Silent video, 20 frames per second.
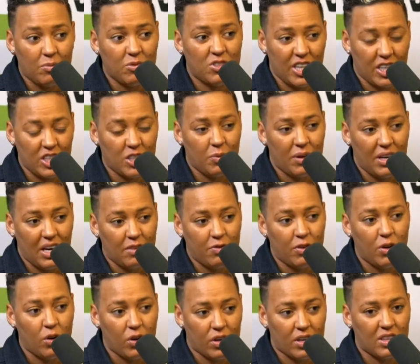Yeah. Genuinely, if
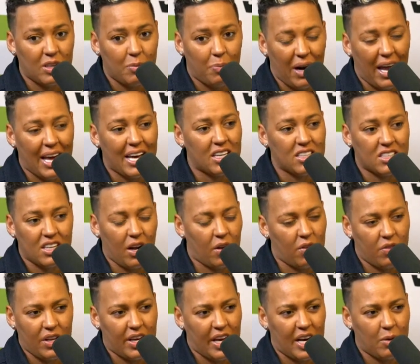you look at the players, and I don't
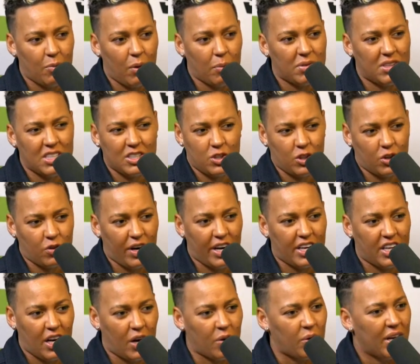think anyone would disagree.
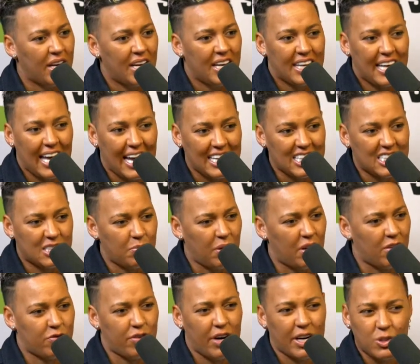You know, Kelly
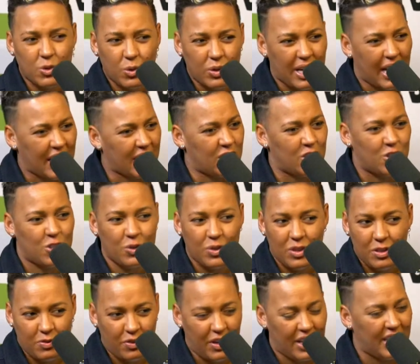Smith, Rachel Yankey,
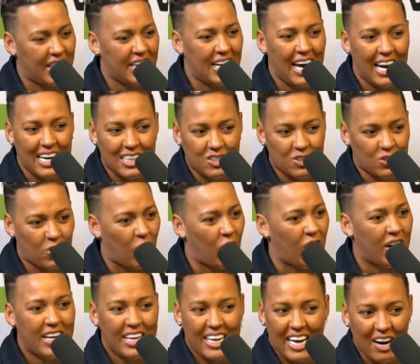Julie Fleet, and Alex Scott,
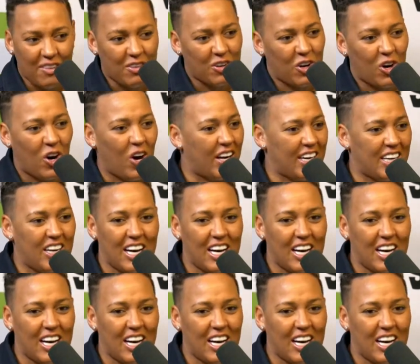Karen Carney.